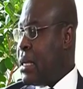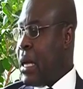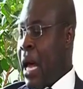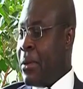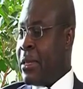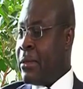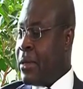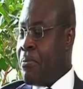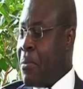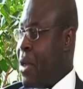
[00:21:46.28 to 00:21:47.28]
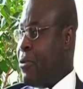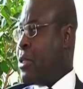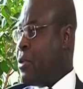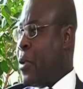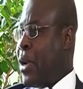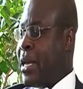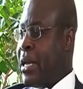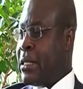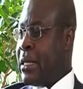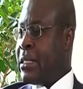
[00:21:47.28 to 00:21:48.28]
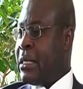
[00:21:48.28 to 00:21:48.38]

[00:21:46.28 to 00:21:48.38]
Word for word: I mean, the main reason why we are here is that